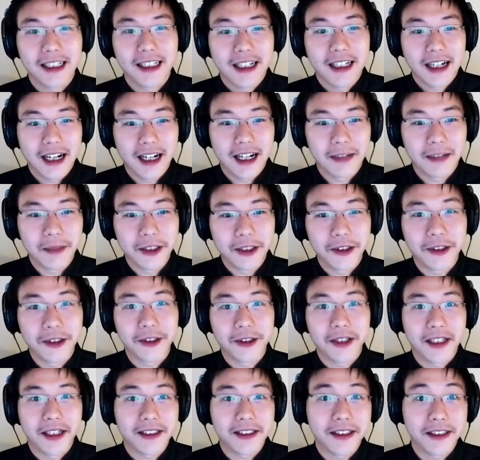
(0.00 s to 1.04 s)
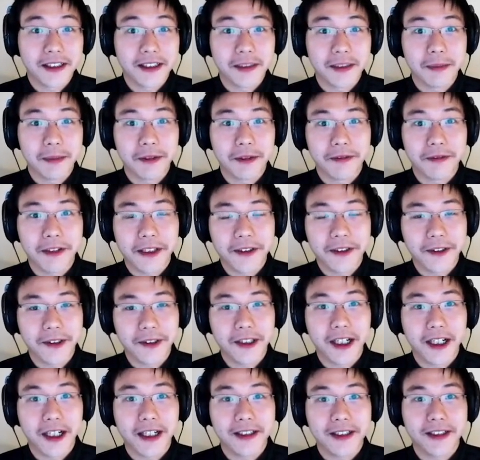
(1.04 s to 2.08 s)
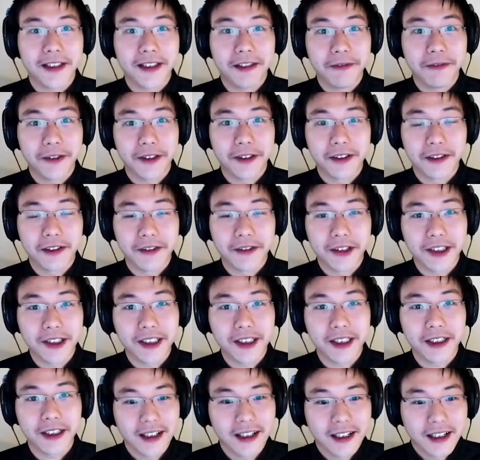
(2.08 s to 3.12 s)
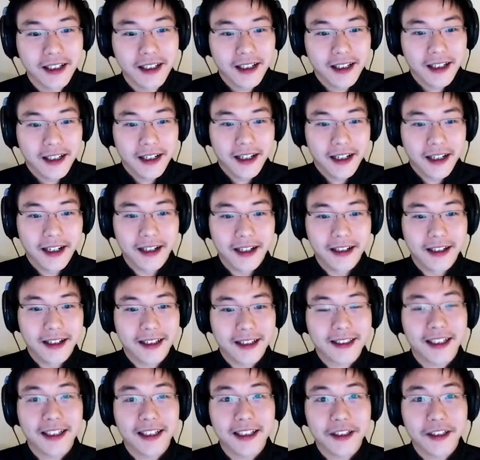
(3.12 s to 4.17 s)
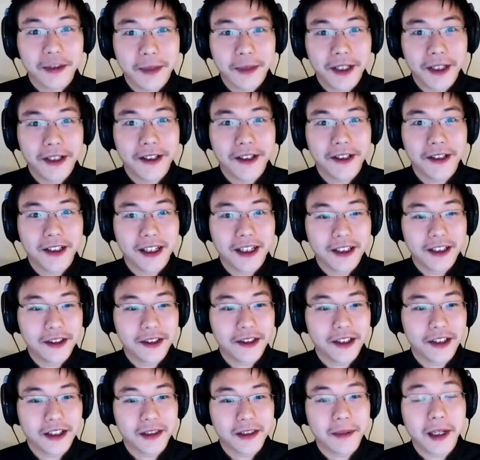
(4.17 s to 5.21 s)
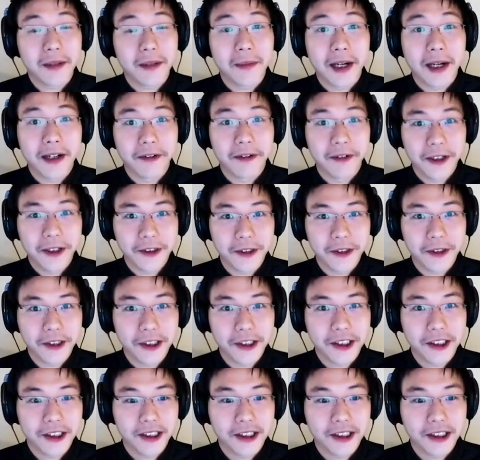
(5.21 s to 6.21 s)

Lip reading: I'm a new assistant professor at Stanford University and excited to be here and to talk about my research.